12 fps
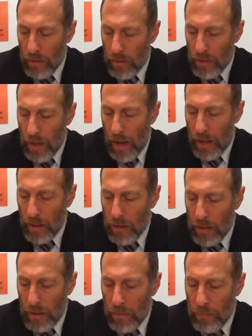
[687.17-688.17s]
Okay.
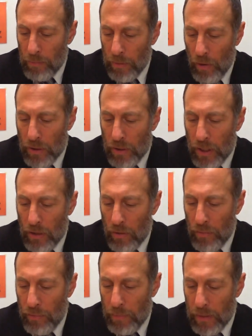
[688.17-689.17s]
Below
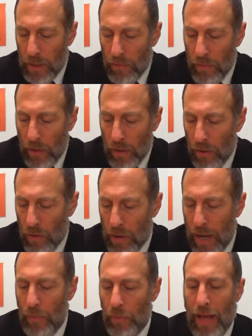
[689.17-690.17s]
tikra maziva
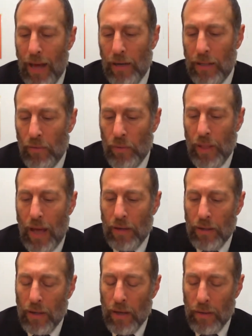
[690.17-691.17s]
lokai,
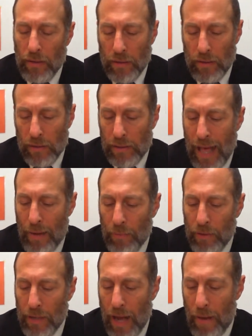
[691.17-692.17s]
without a slab
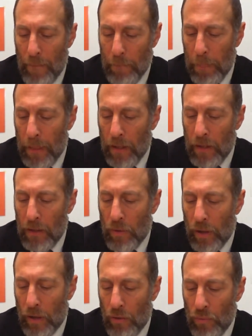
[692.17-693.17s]
on top,
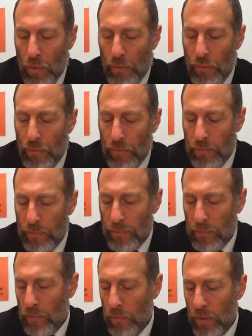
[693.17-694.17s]
like a roof
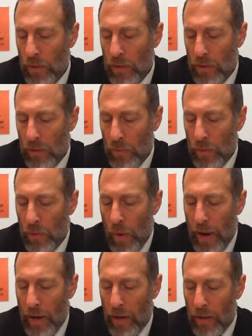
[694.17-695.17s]
with the
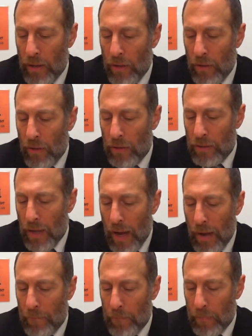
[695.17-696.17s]
weight on
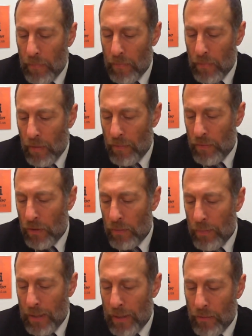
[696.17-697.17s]
top of the
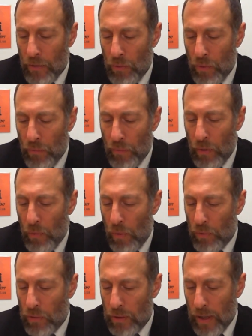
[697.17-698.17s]
cement of the roof, it
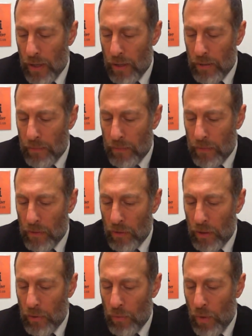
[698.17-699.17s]
won't stand
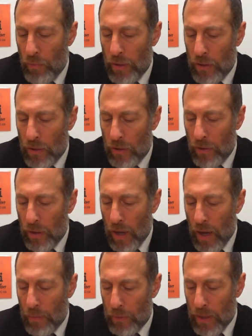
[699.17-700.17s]
30. It won't reach 30
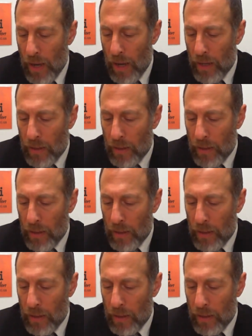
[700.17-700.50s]
amos high.